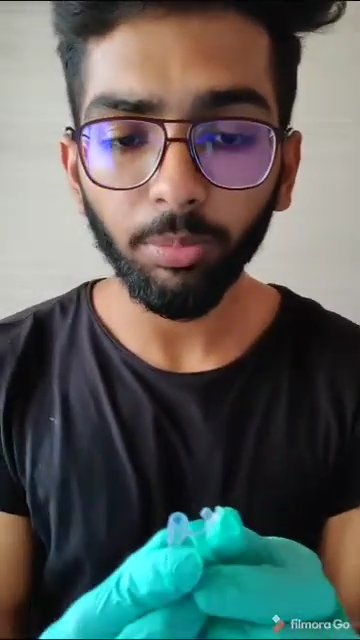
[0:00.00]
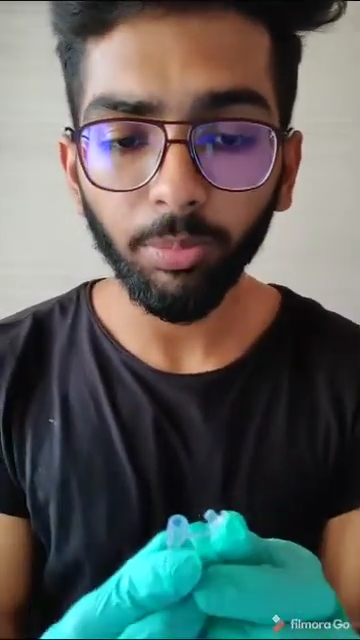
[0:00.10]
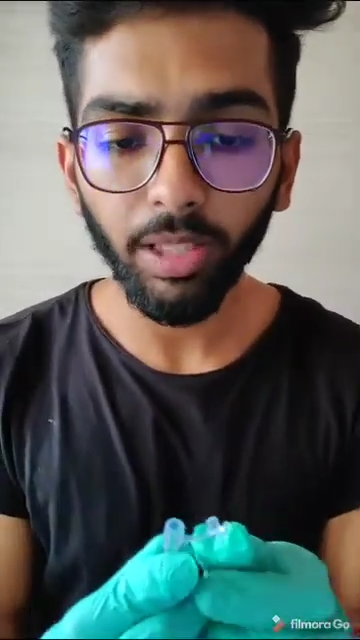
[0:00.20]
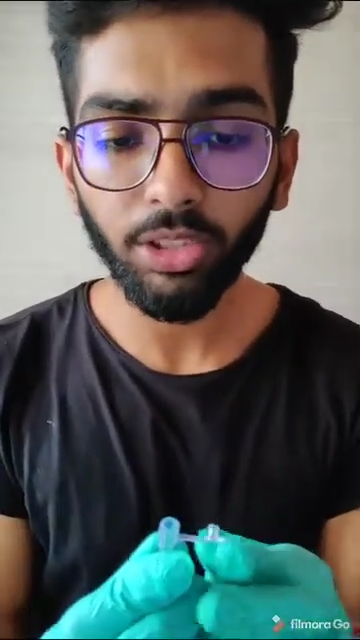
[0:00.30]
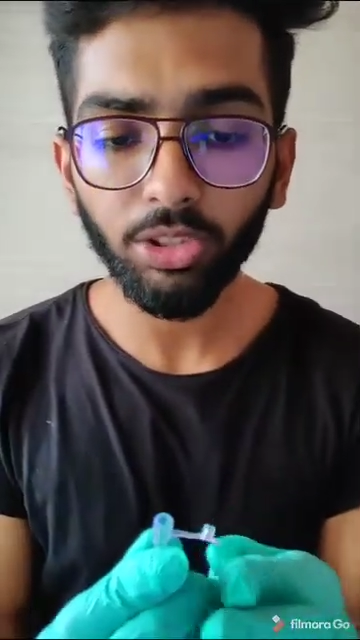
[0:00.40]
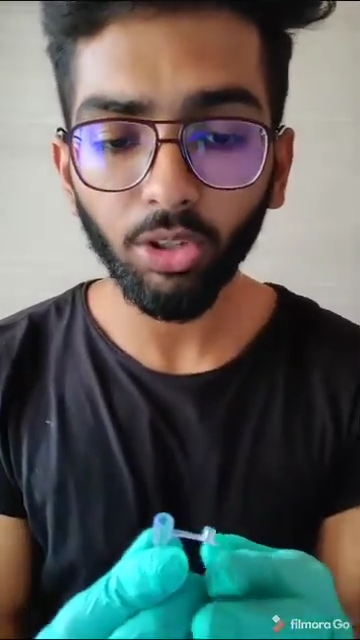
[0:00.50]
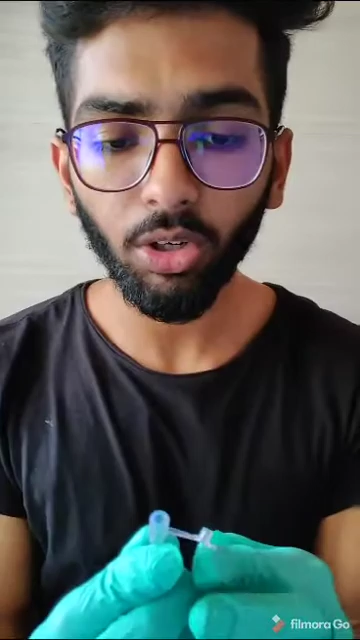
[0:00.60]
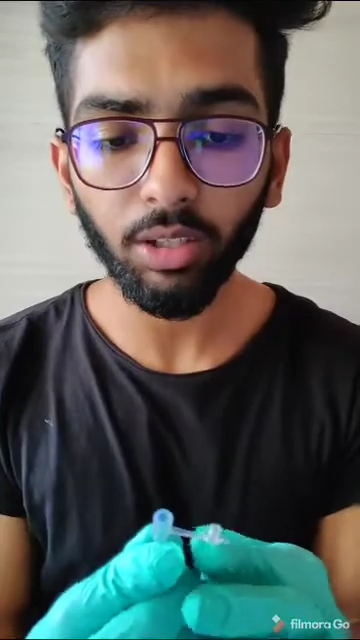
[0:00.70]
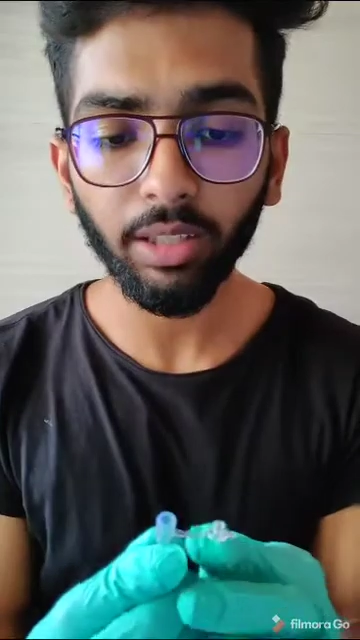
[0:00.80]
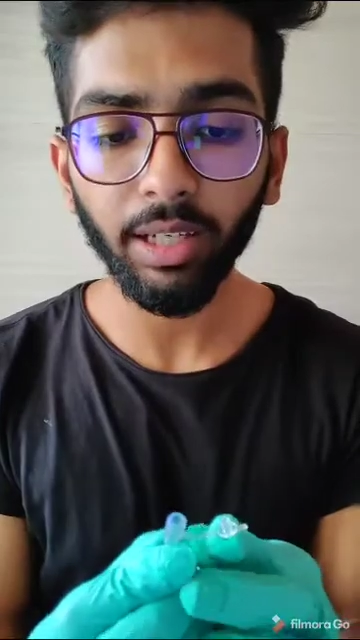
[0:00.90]
make
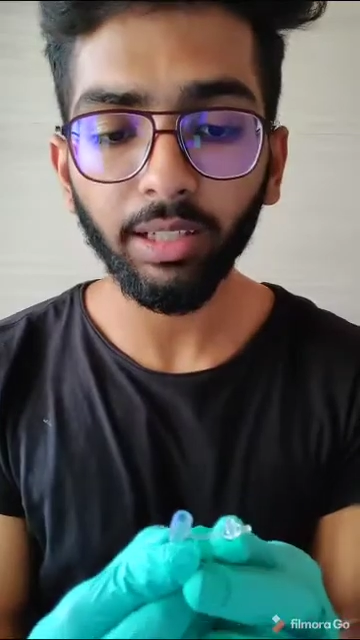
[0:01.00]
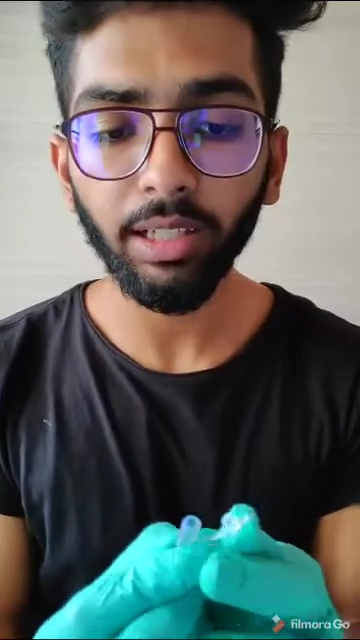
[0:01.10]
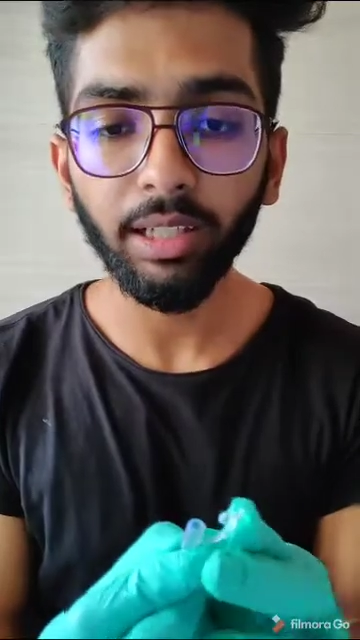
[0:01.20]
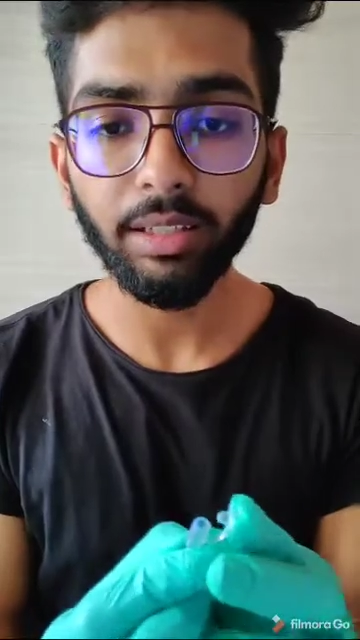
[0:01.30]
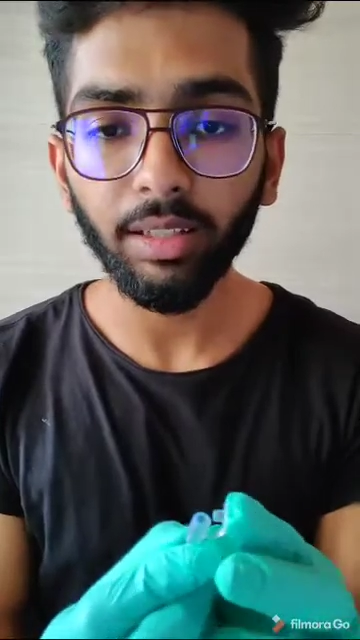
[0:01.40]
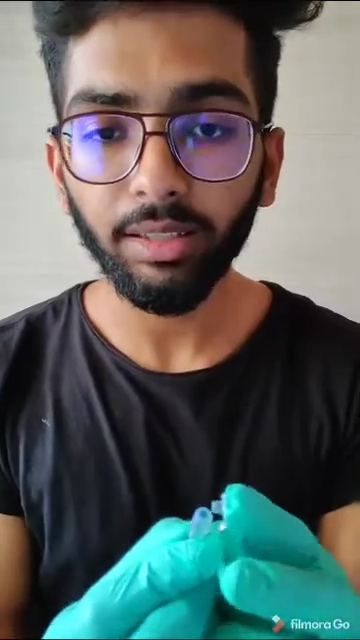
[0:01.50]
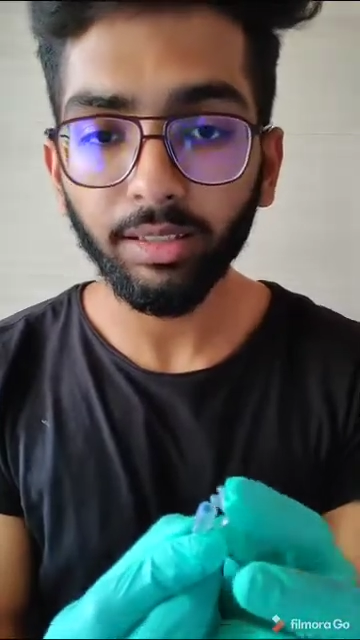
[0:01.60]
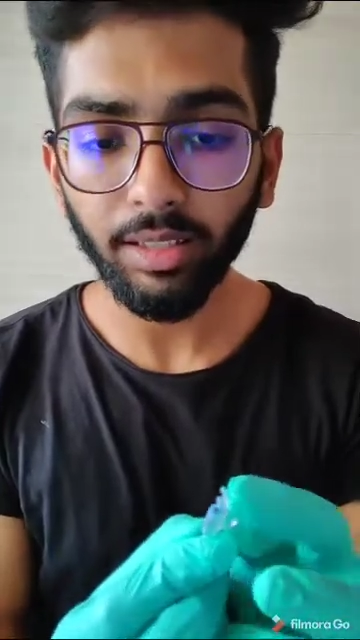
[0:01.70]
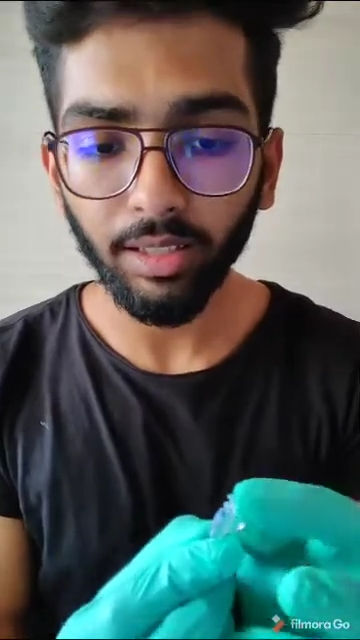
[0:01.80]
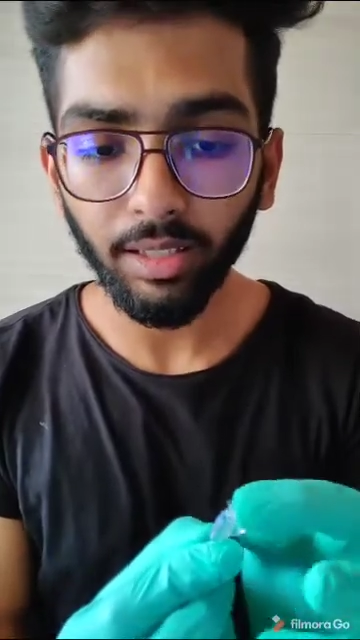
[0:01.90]
sure that
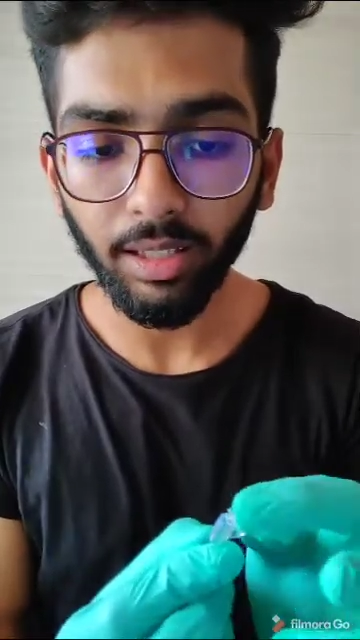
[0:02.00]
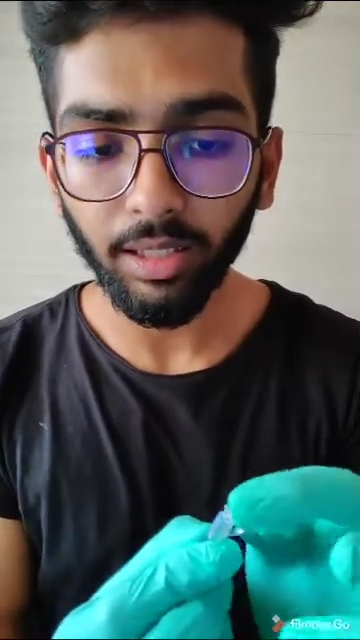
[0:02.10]
this